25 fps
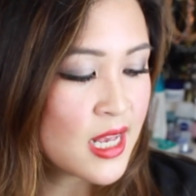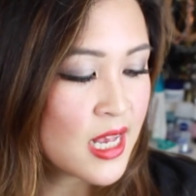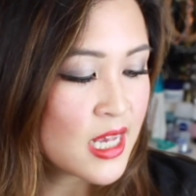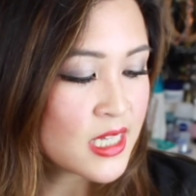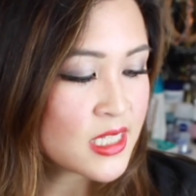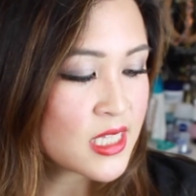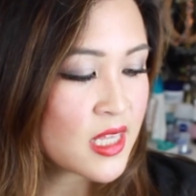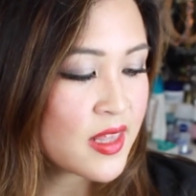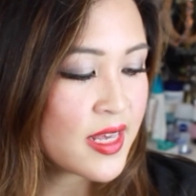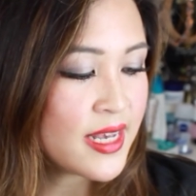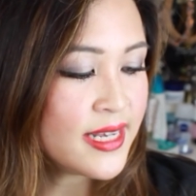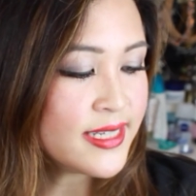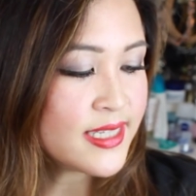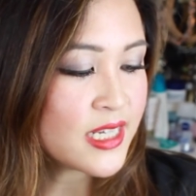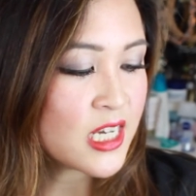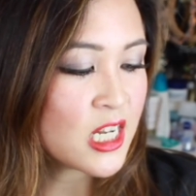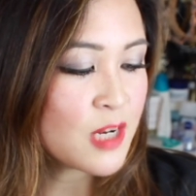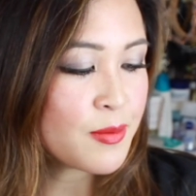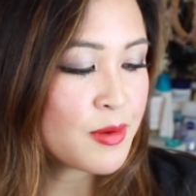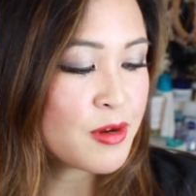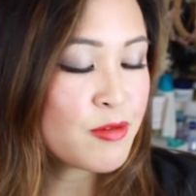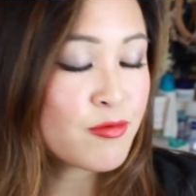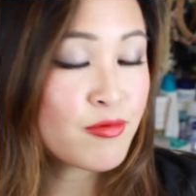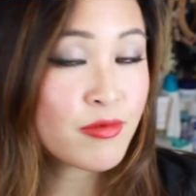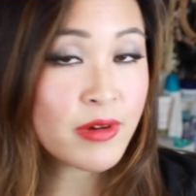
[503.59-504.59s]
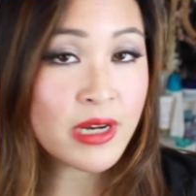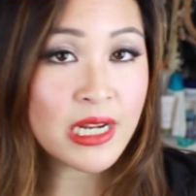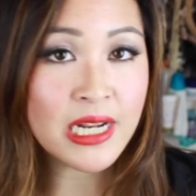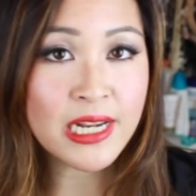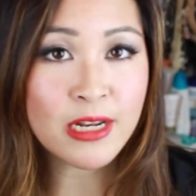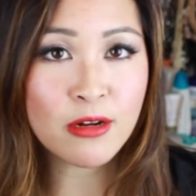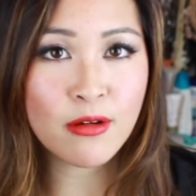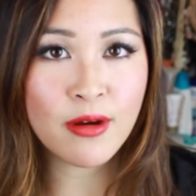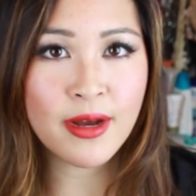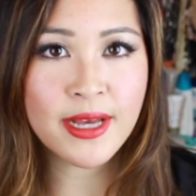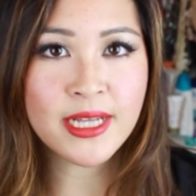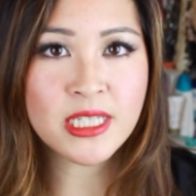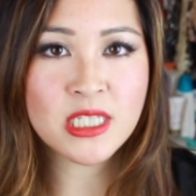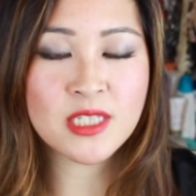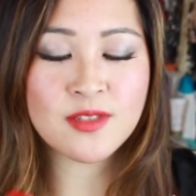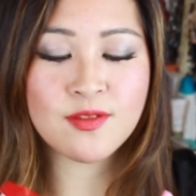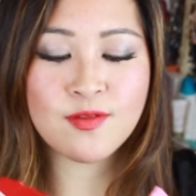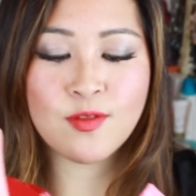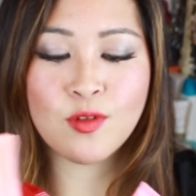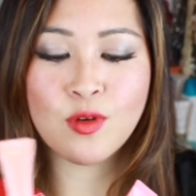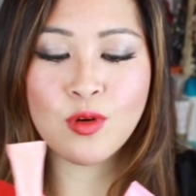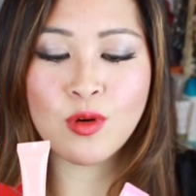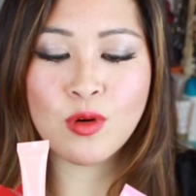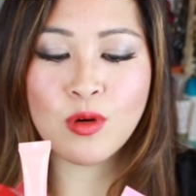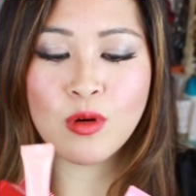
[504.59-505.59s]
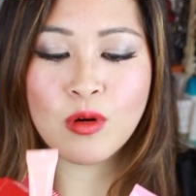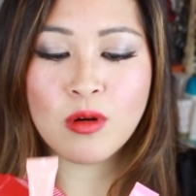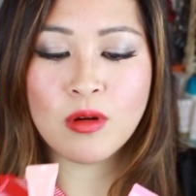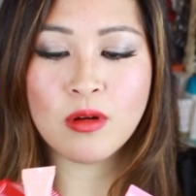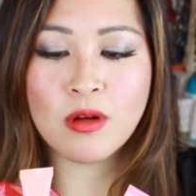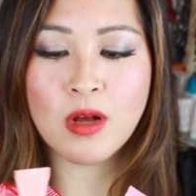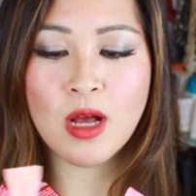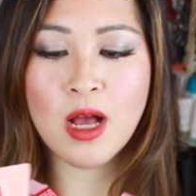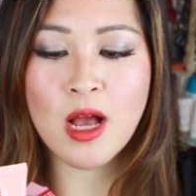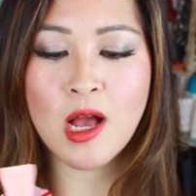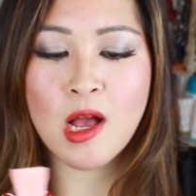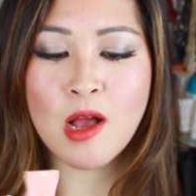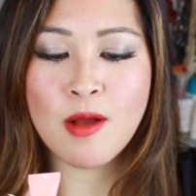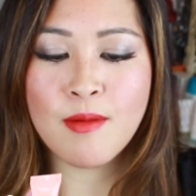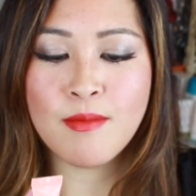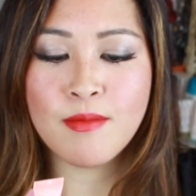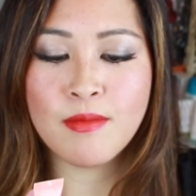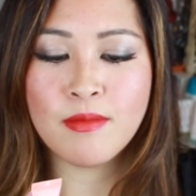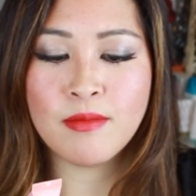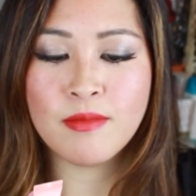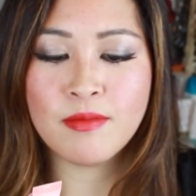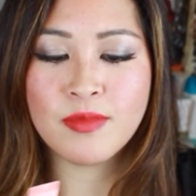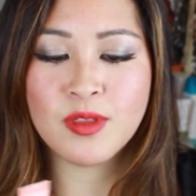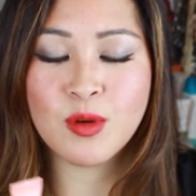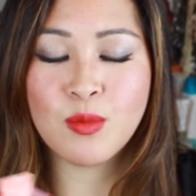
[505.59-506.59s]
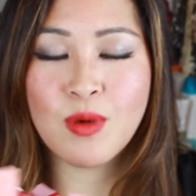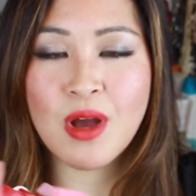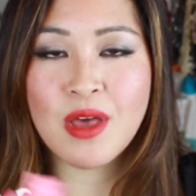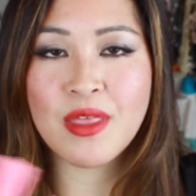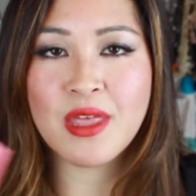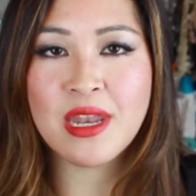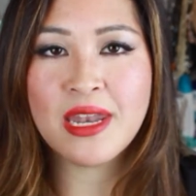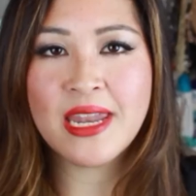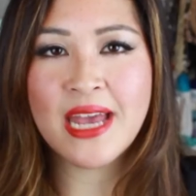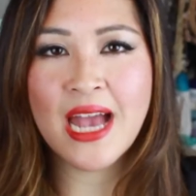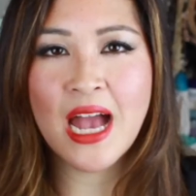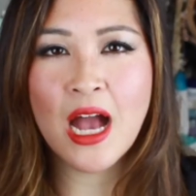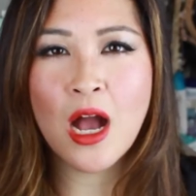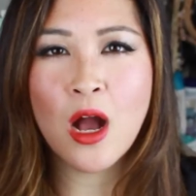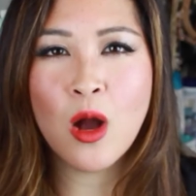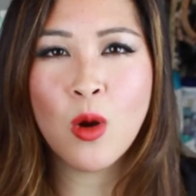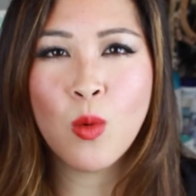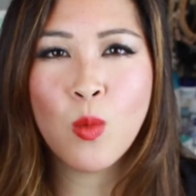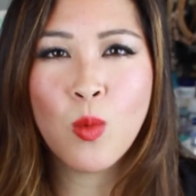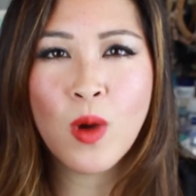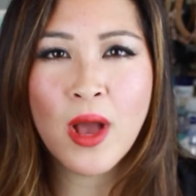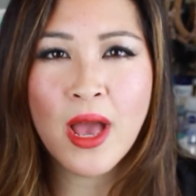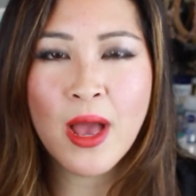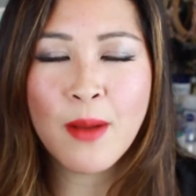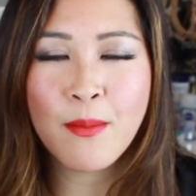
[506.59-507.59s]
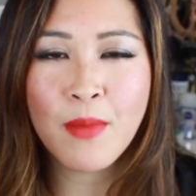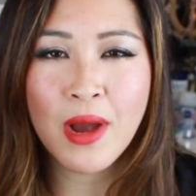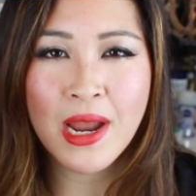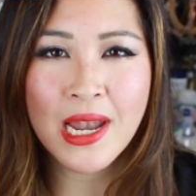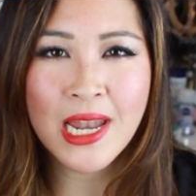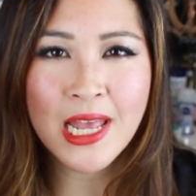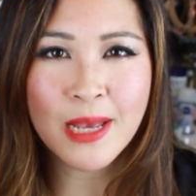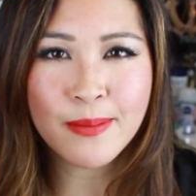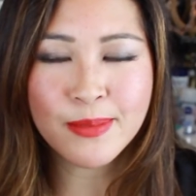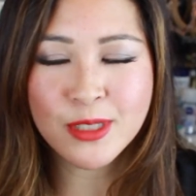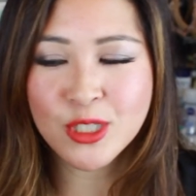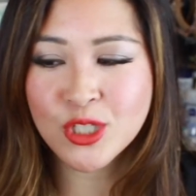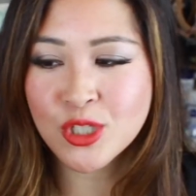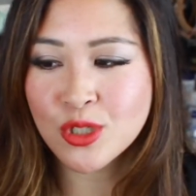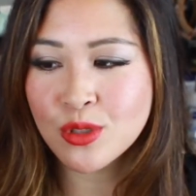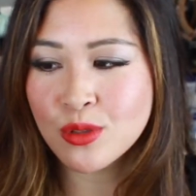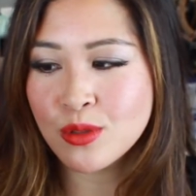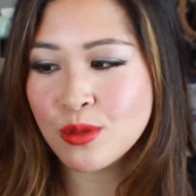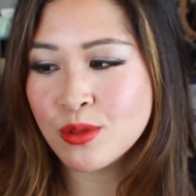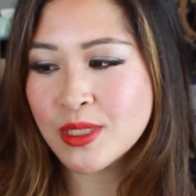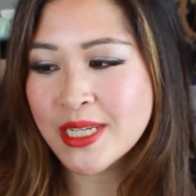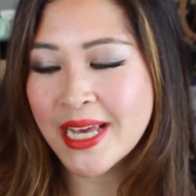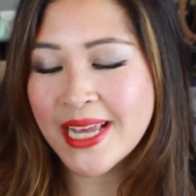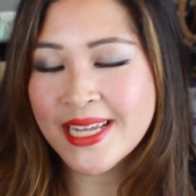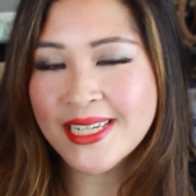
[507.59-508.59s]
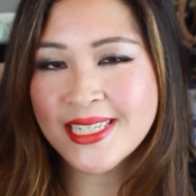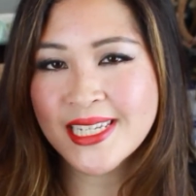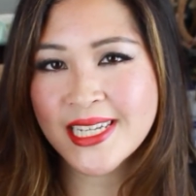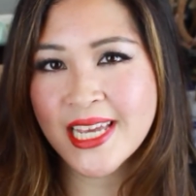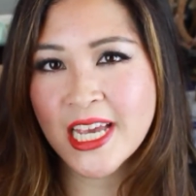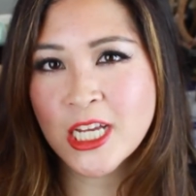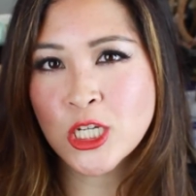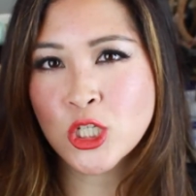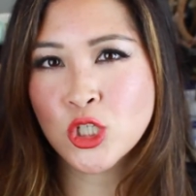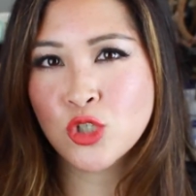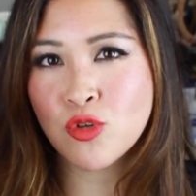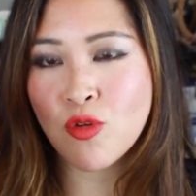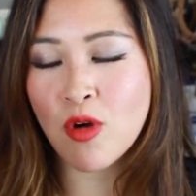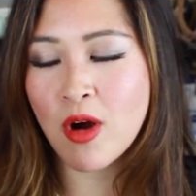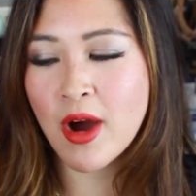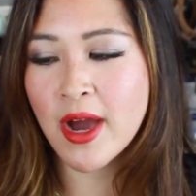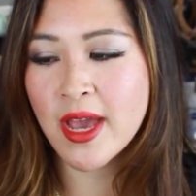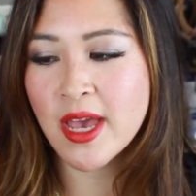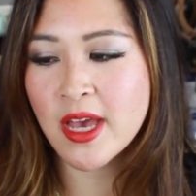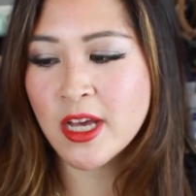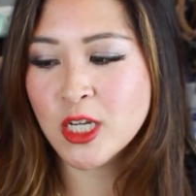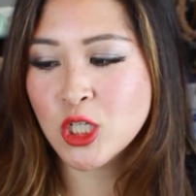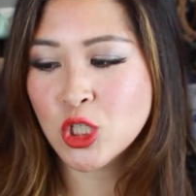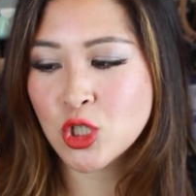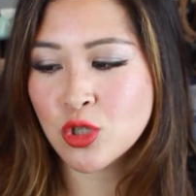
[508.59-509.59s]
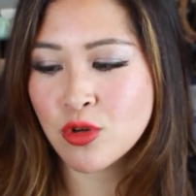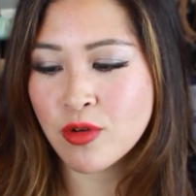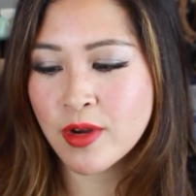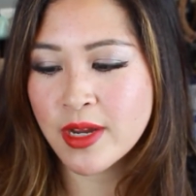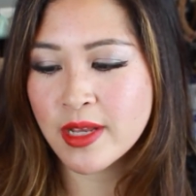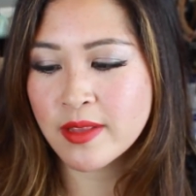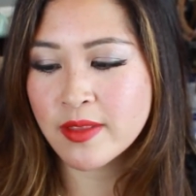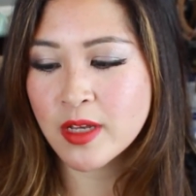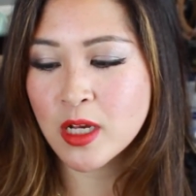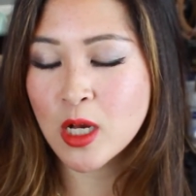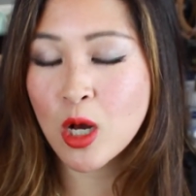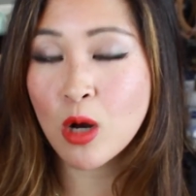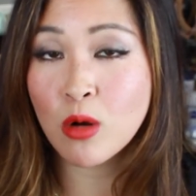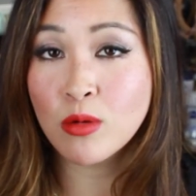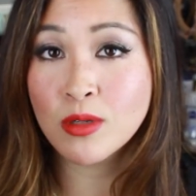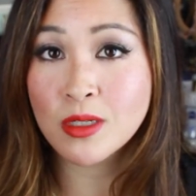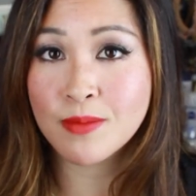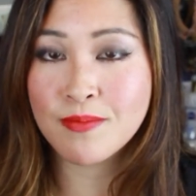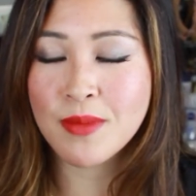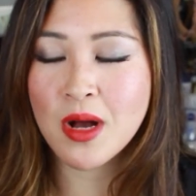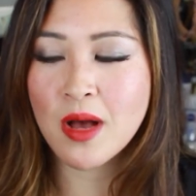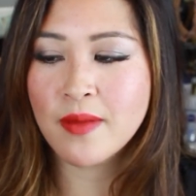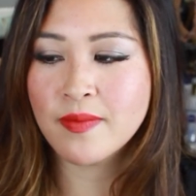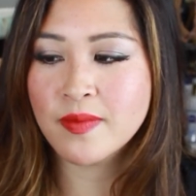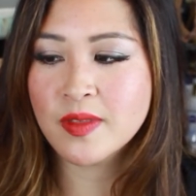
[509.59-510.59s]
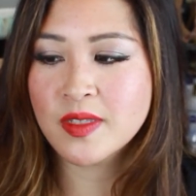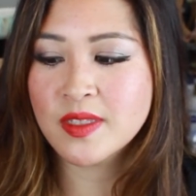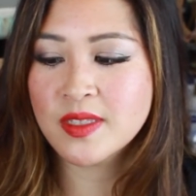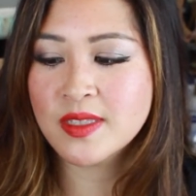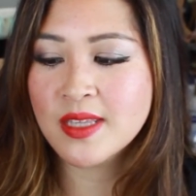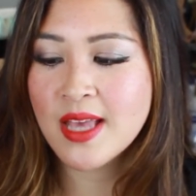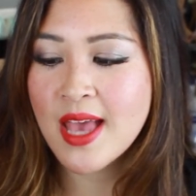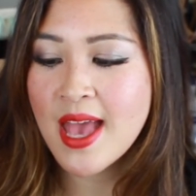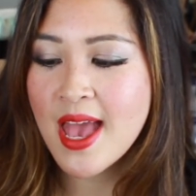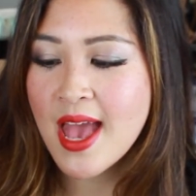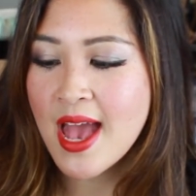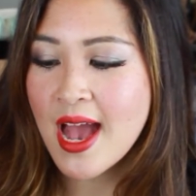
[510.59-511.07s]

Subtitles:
So these are going to be really nice for the weather now, where my lips do tend to get drier during the colder months.